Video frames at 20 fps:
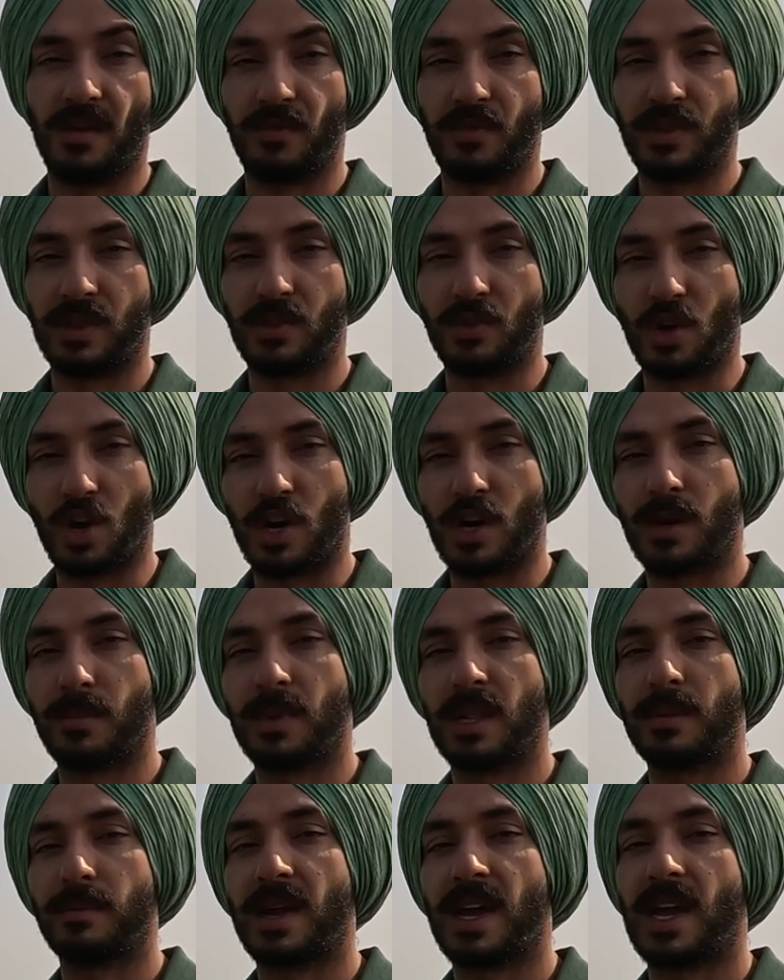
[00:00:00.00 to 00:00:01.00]
with
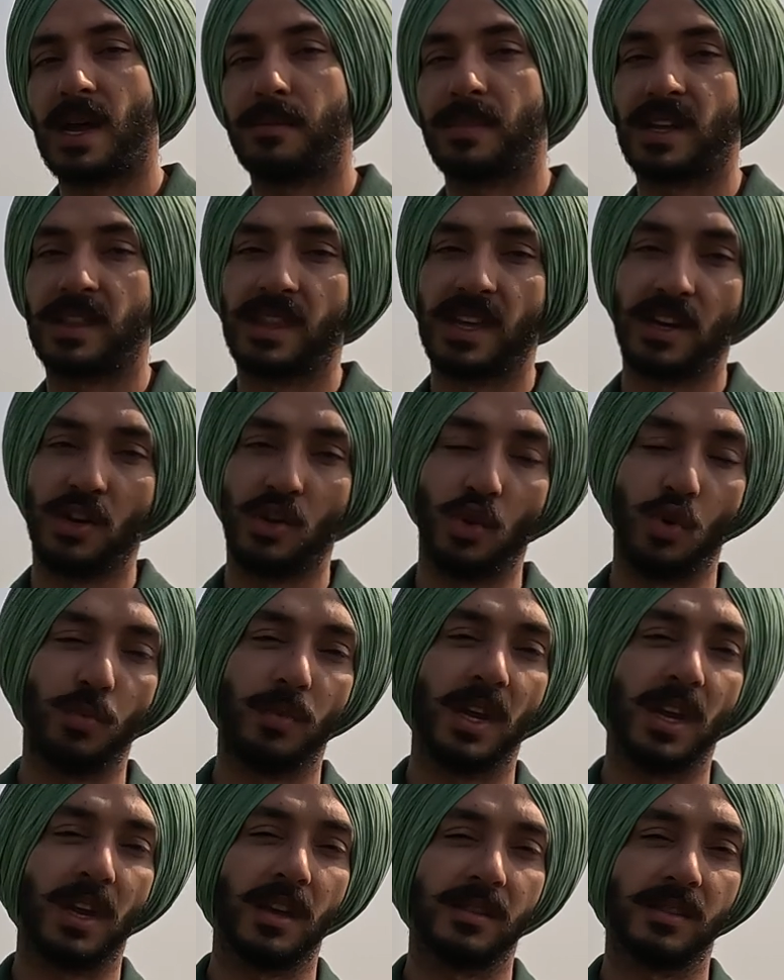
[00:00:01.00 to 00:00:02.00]
normal MAP, and then
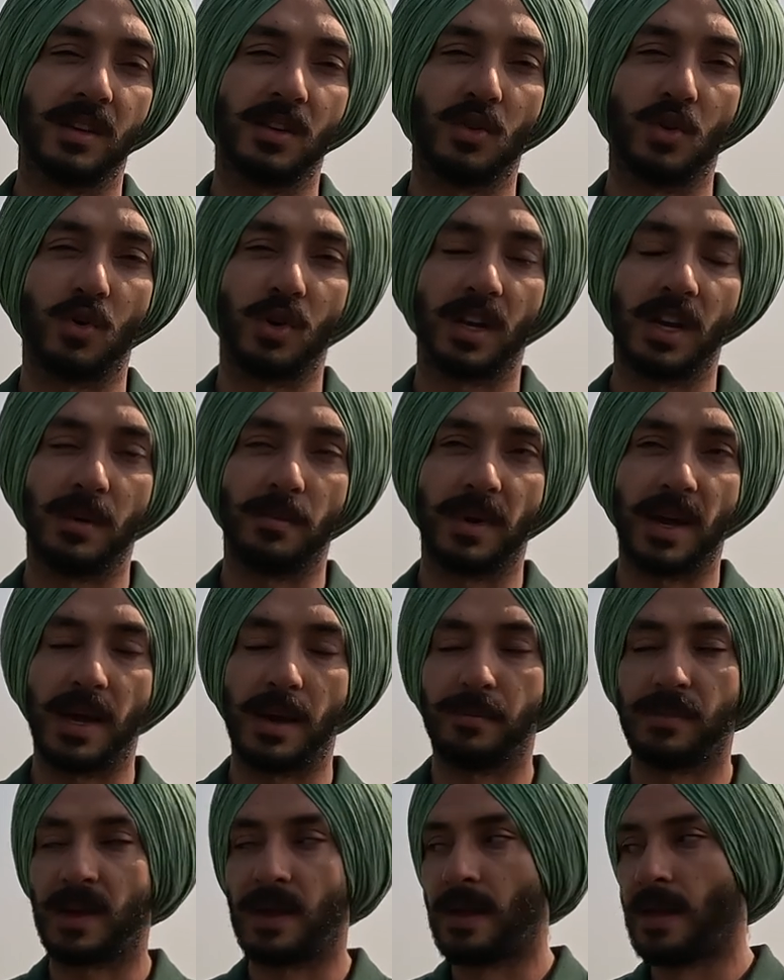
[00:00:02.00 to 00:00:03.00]
humic acid coated MAP.